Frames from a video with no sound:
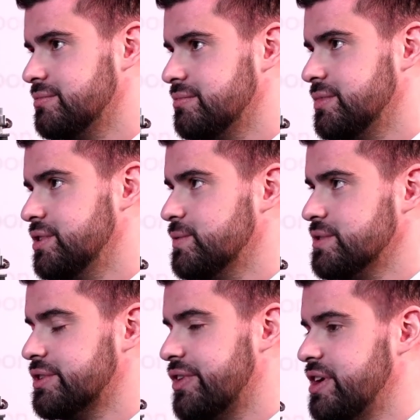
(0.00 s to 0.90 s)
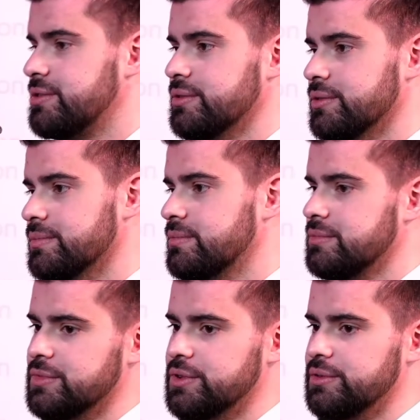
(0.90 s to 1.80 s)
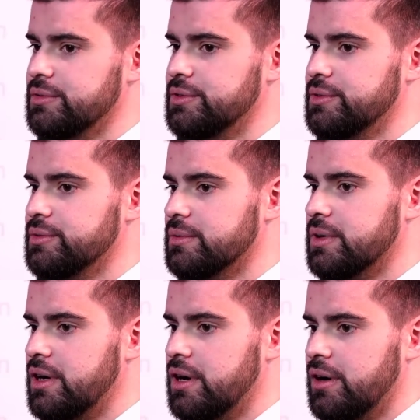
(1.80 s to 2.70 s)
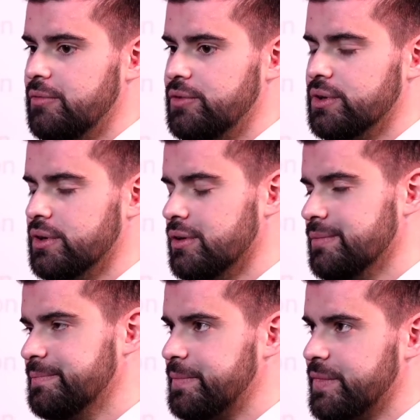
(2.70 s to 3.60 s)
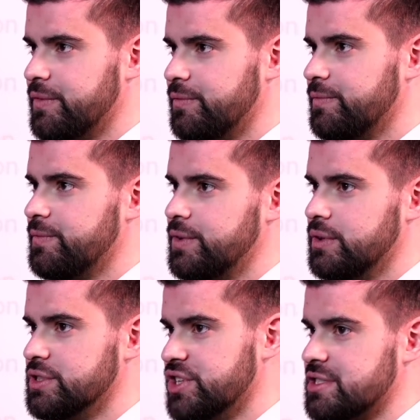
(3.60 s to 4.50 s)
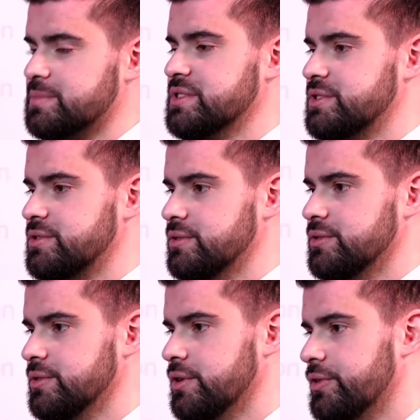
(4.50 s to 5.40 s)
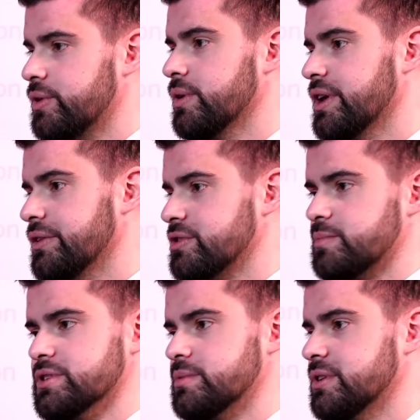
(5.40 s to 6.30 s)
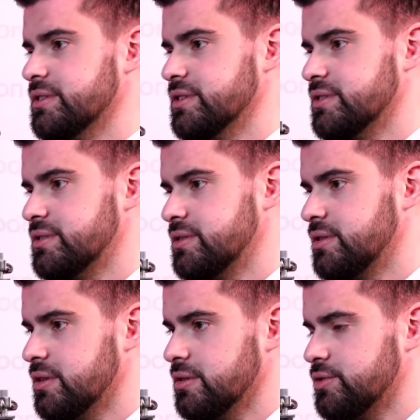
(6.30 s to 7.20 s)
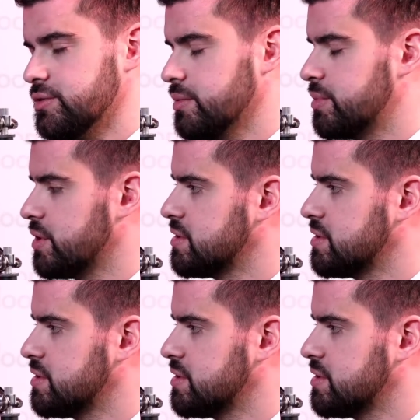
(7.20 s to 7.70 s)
it was great to do few adjustments to your role and responsibilities through the process.